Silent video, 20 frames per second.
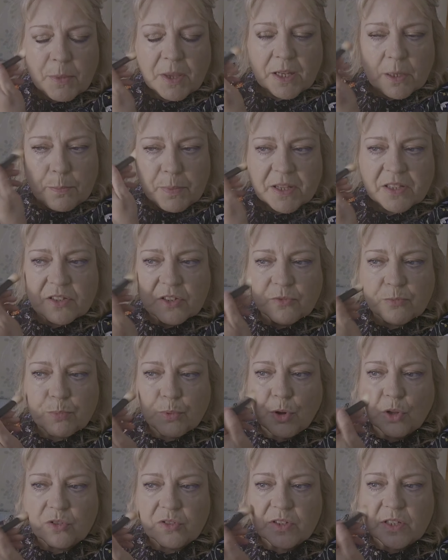I mean, a bit
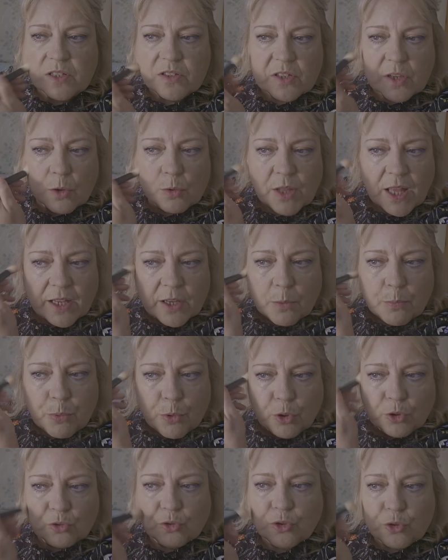of bronzer, so like a
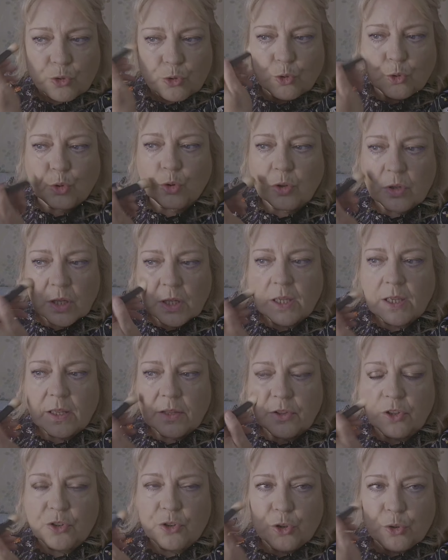bronzer.
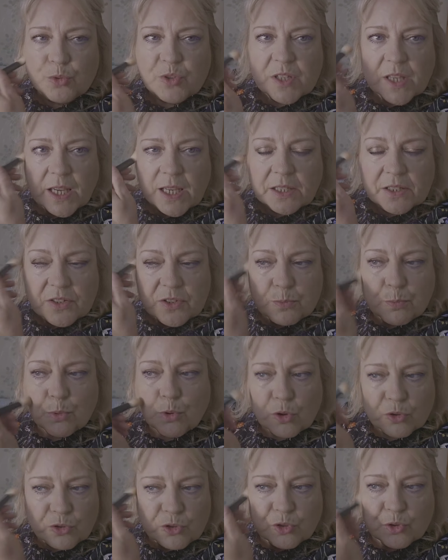The new saying is
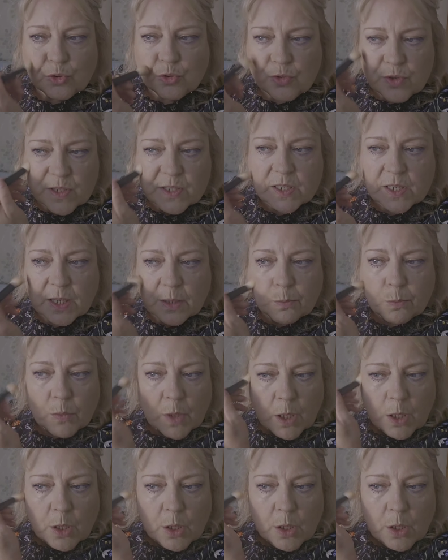bronzer, isn't it?